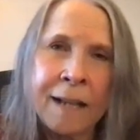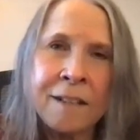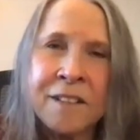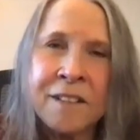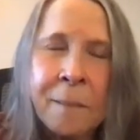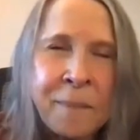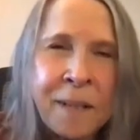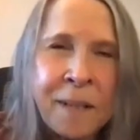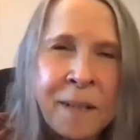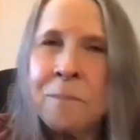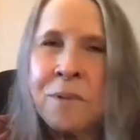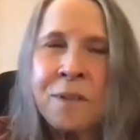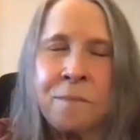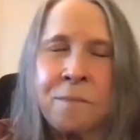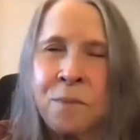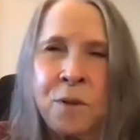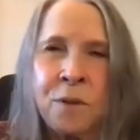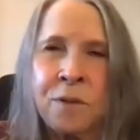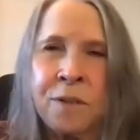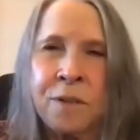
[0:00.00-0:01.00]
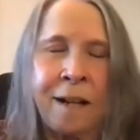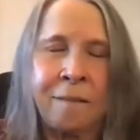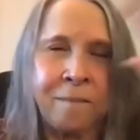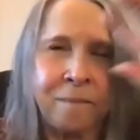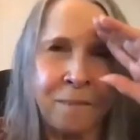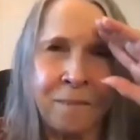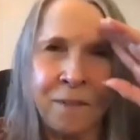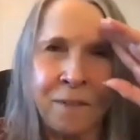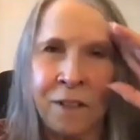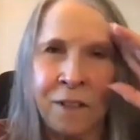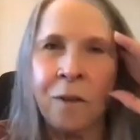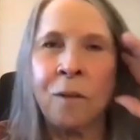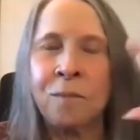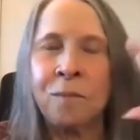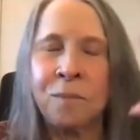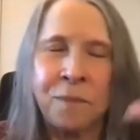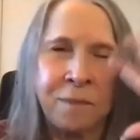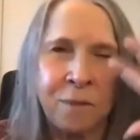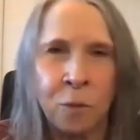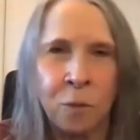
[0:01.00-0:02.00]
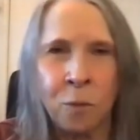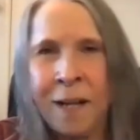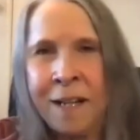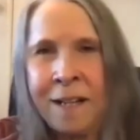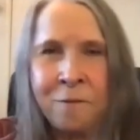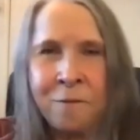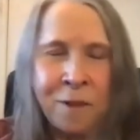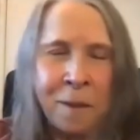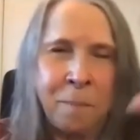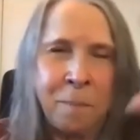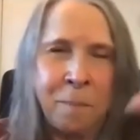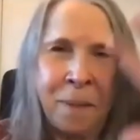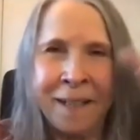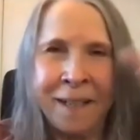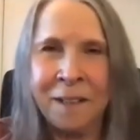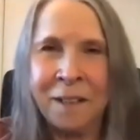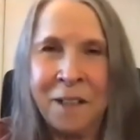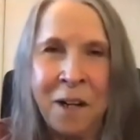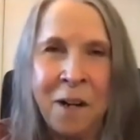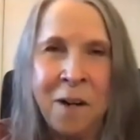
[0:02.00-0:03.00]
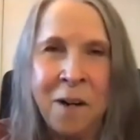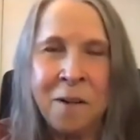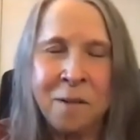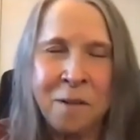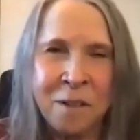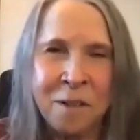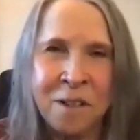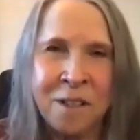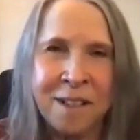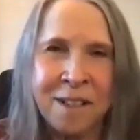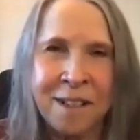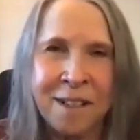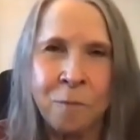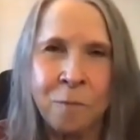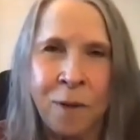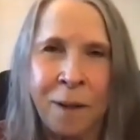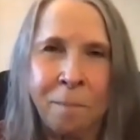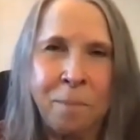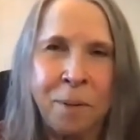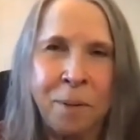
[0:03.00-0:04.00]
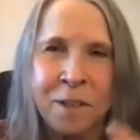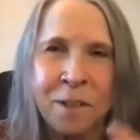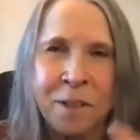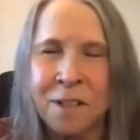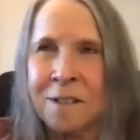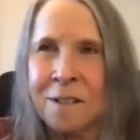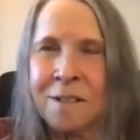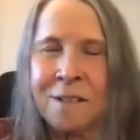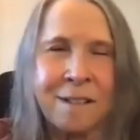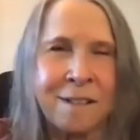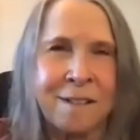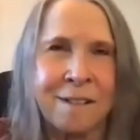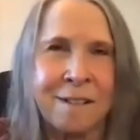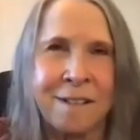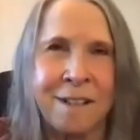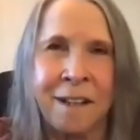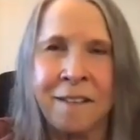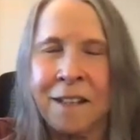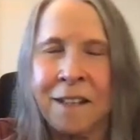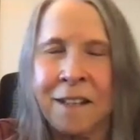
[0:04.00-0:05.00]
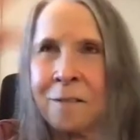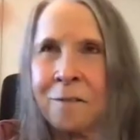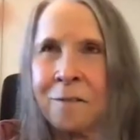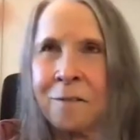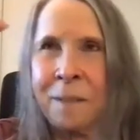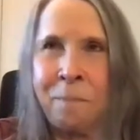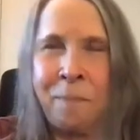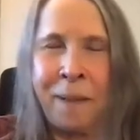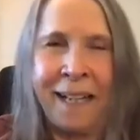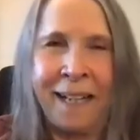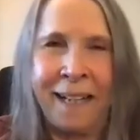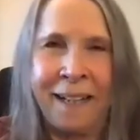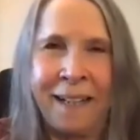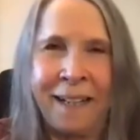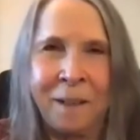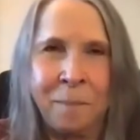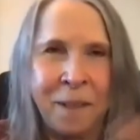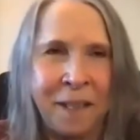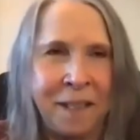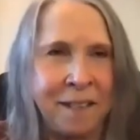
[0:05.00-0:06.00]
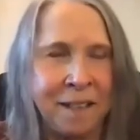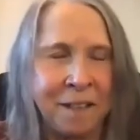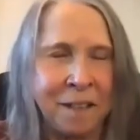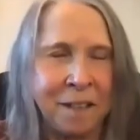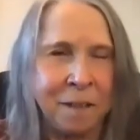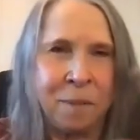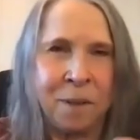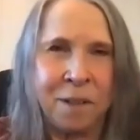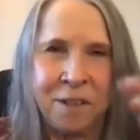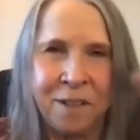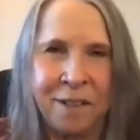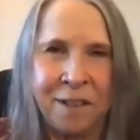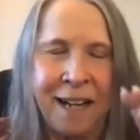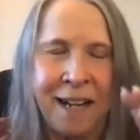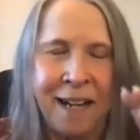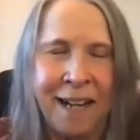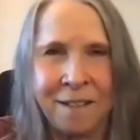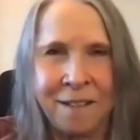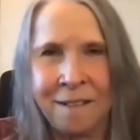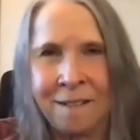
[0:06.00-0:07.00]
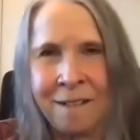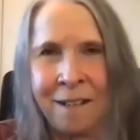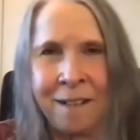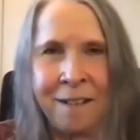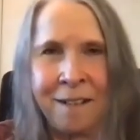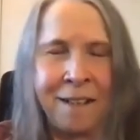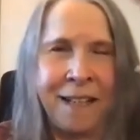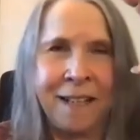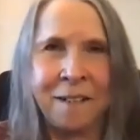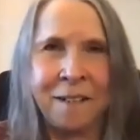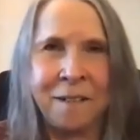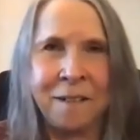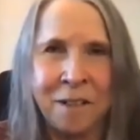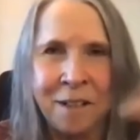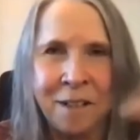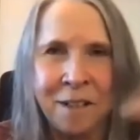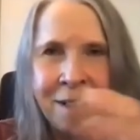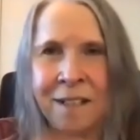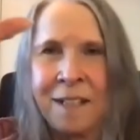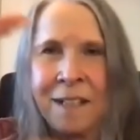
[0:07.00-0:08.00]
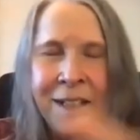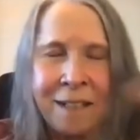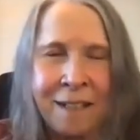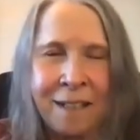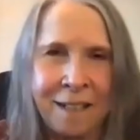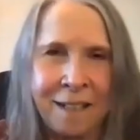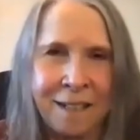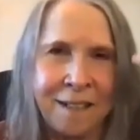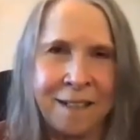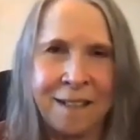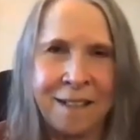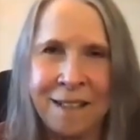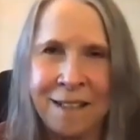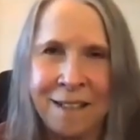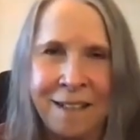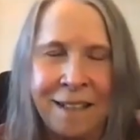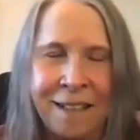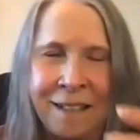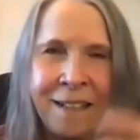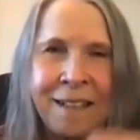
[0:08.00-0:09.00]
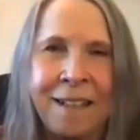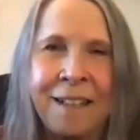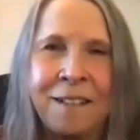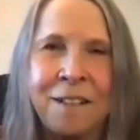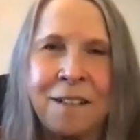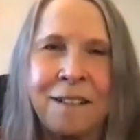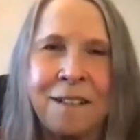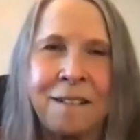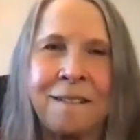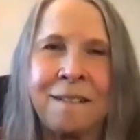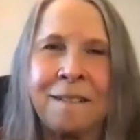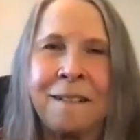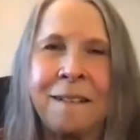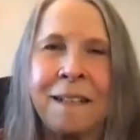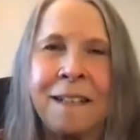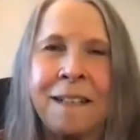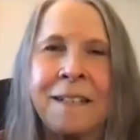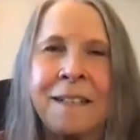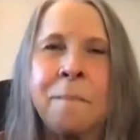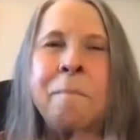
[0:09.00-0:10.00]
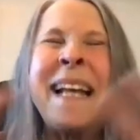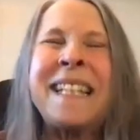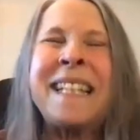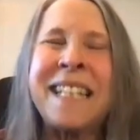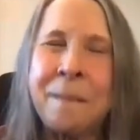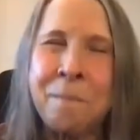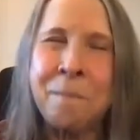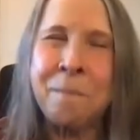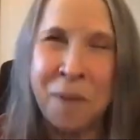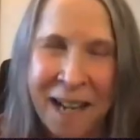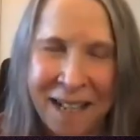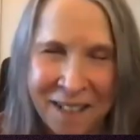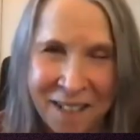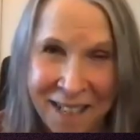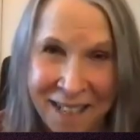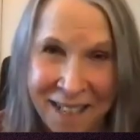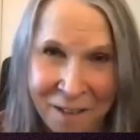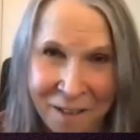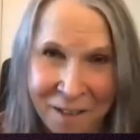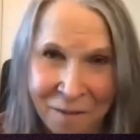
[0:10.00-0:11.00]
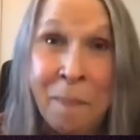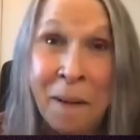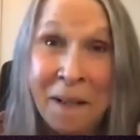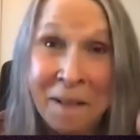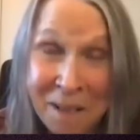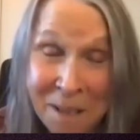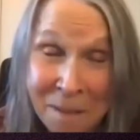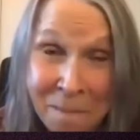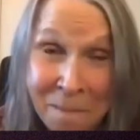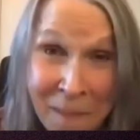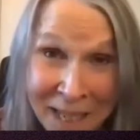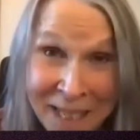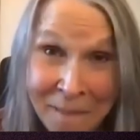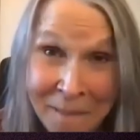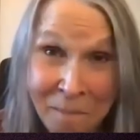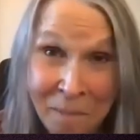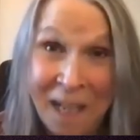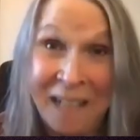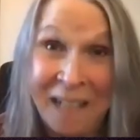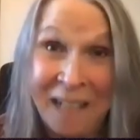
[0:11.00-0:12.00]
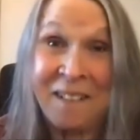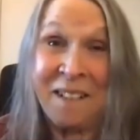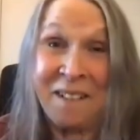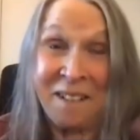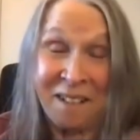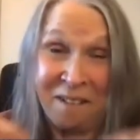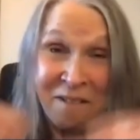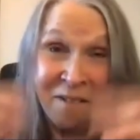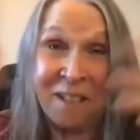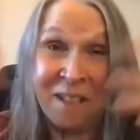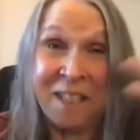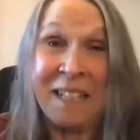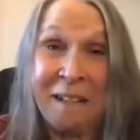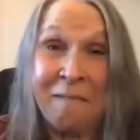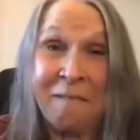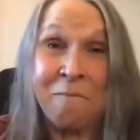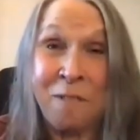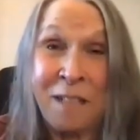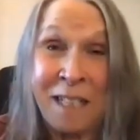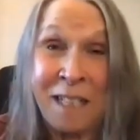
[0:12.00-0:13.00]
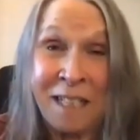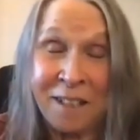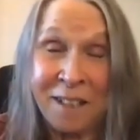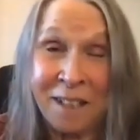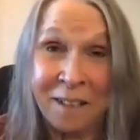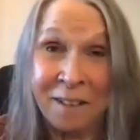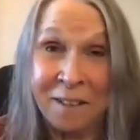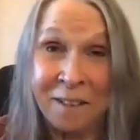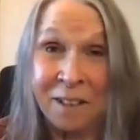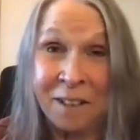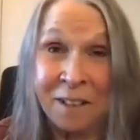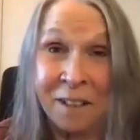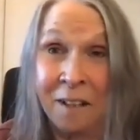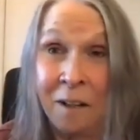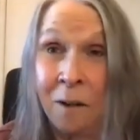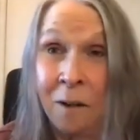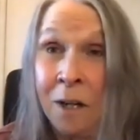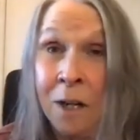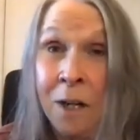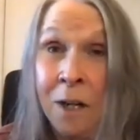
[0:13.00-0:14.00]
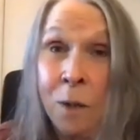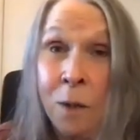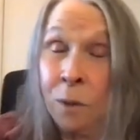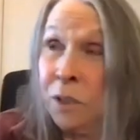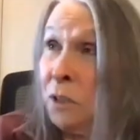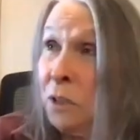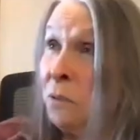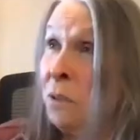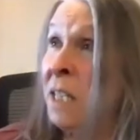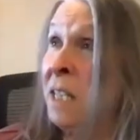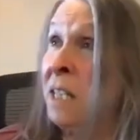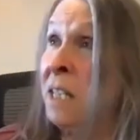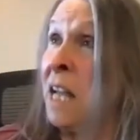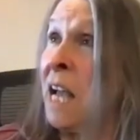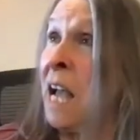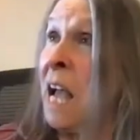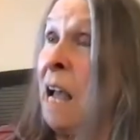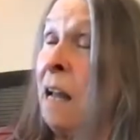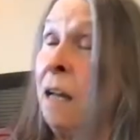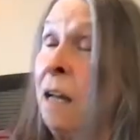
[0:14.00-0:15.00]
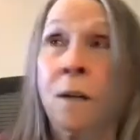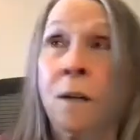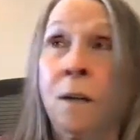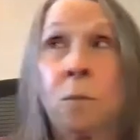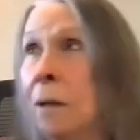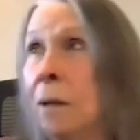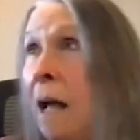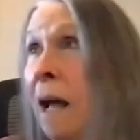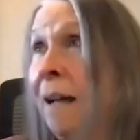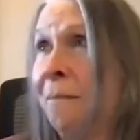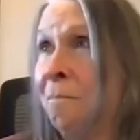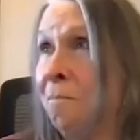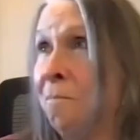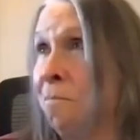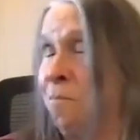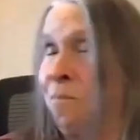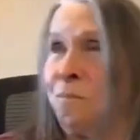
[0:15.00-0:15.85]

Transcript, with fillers: And sometimes you're not, you know, the way repair goes, one person's done their repair, but the other person hasn't done theirs. And it's it's a it's a messy process. Repair is a messy process. And you can get retriggered. You can go, well, you need that. Well, I,